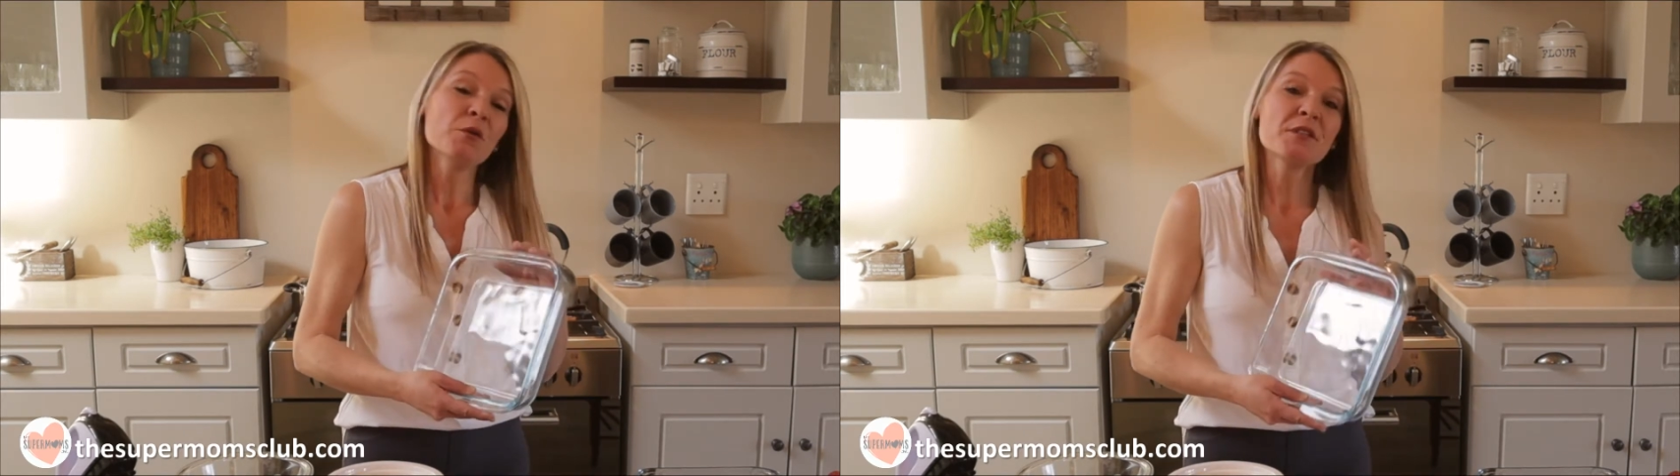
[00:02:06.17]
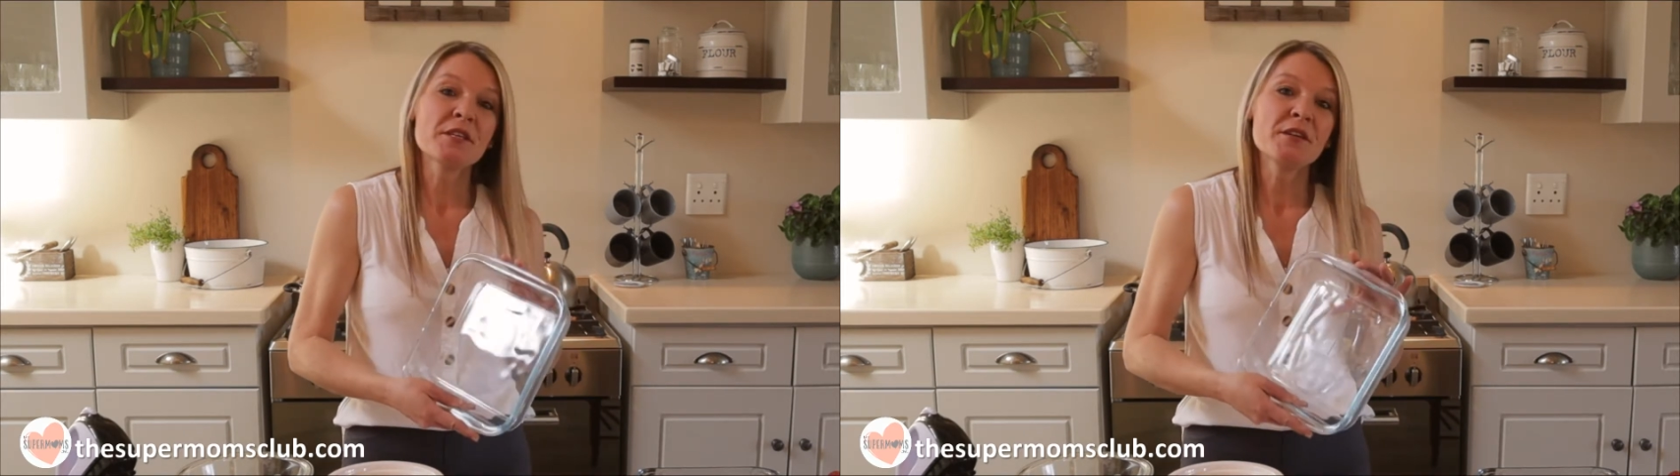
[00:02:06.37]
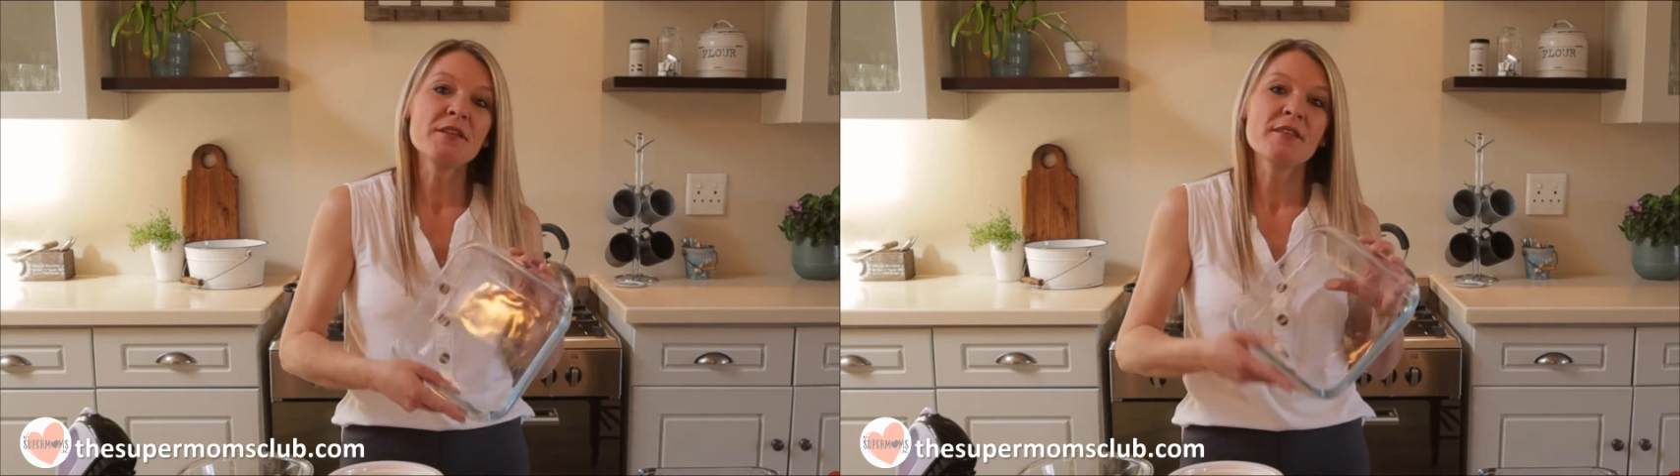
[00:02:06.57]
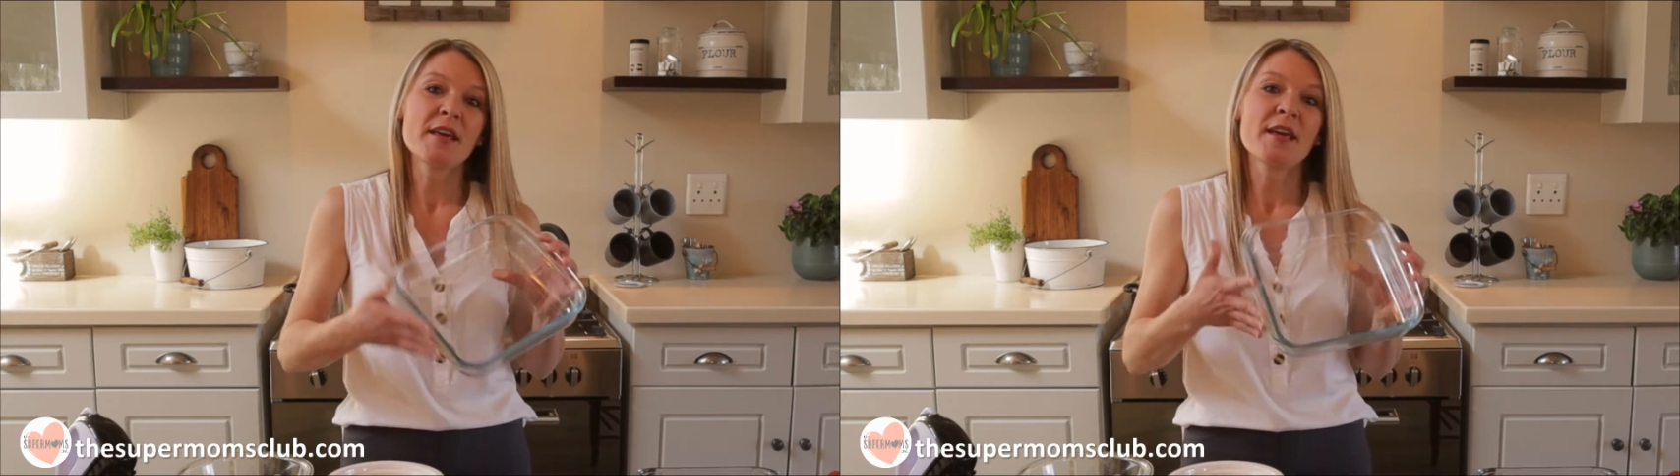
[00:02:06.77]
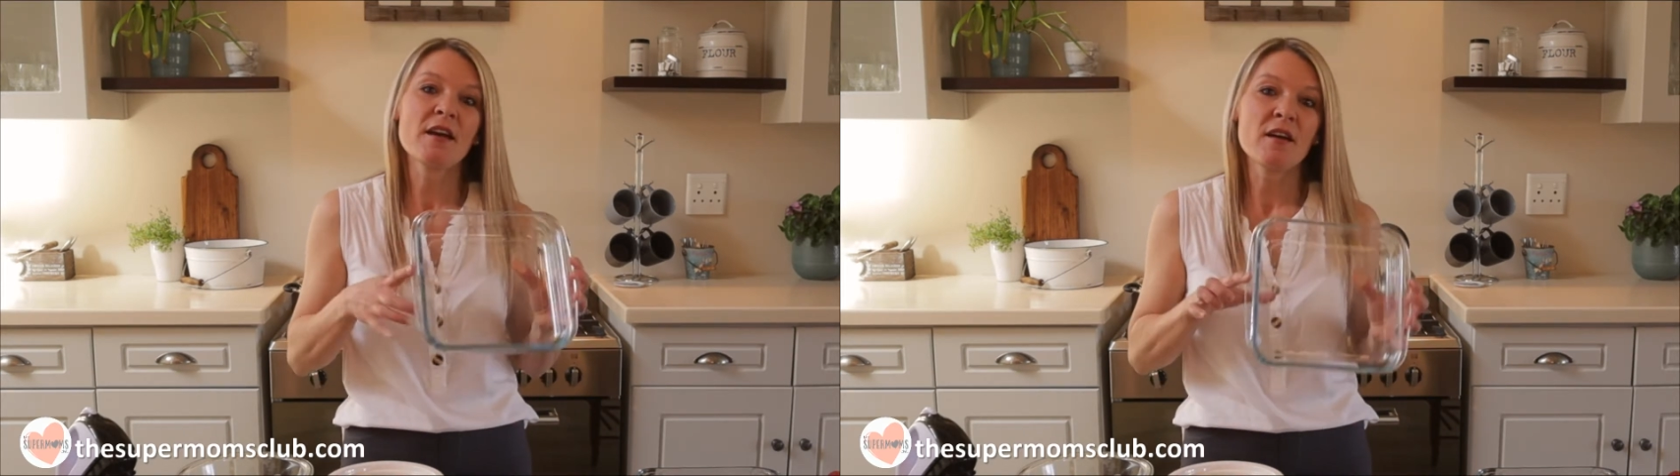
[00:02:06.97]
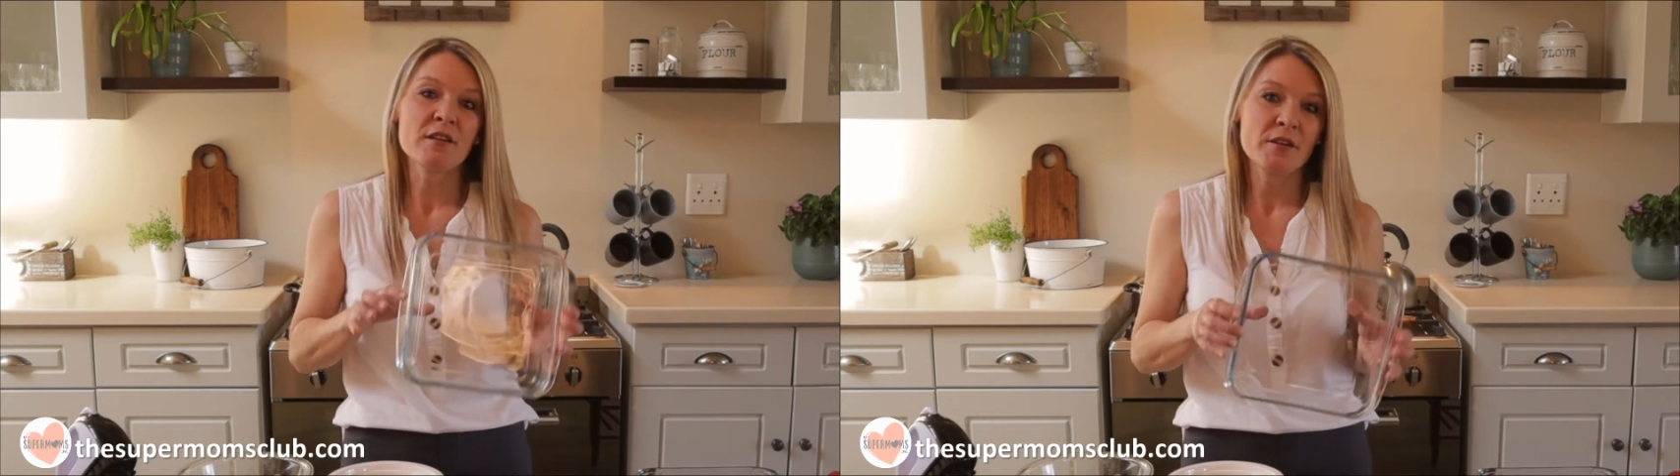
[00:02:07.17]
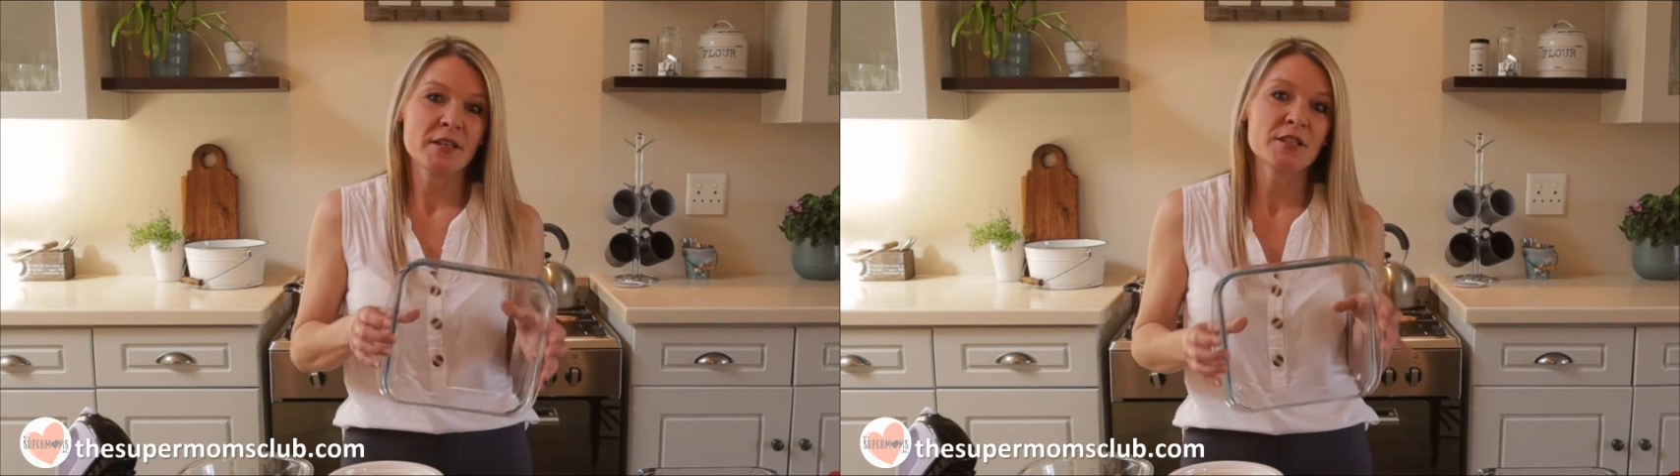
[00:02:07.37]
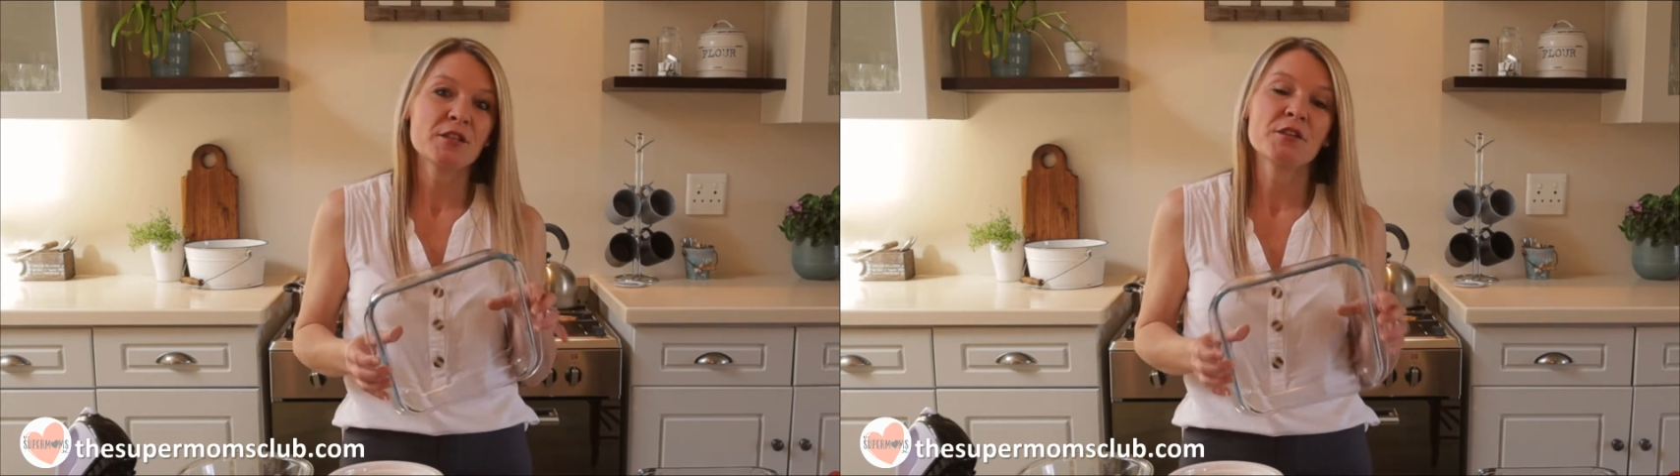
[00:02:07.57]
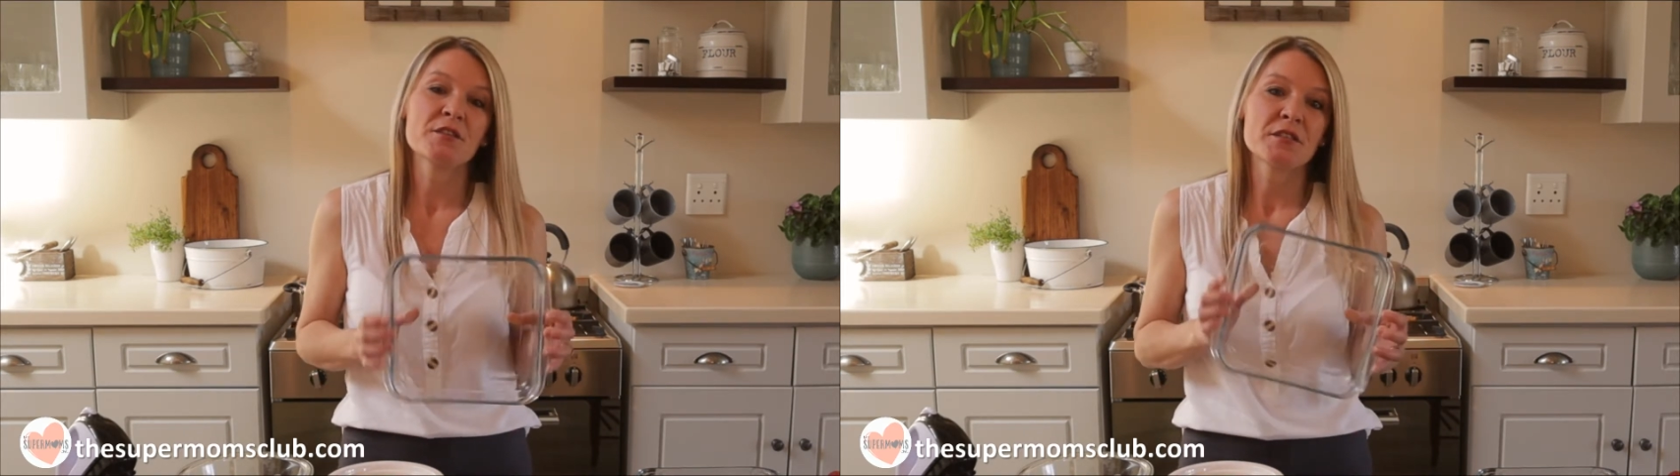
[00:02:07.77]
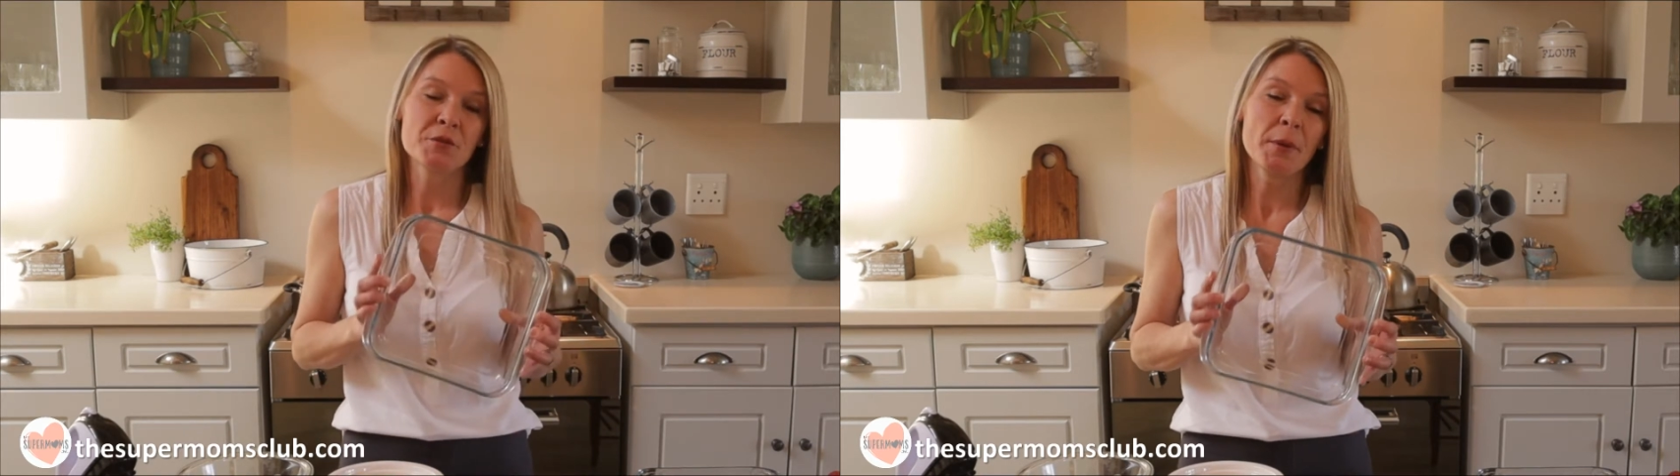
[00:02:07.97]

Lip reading: Also, they are going to use a